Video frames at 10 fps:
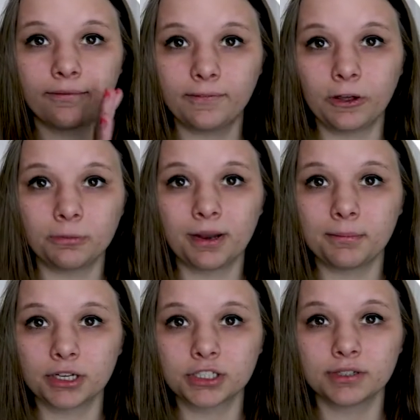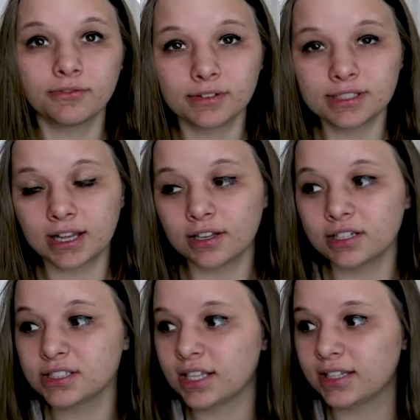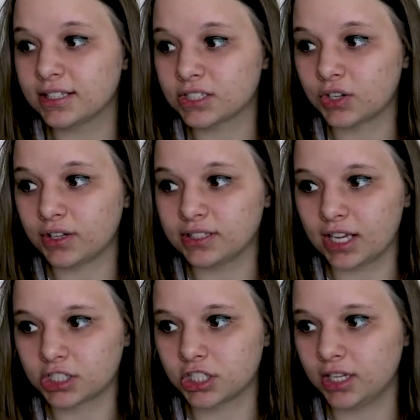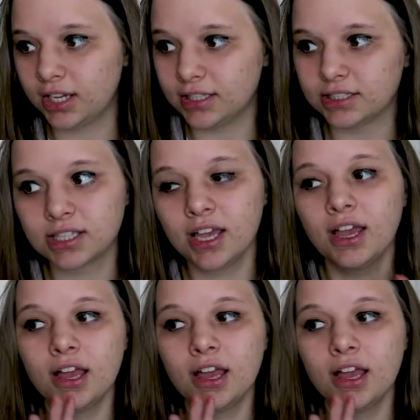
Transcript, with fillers: fulfilled by merchant sellers and this green section is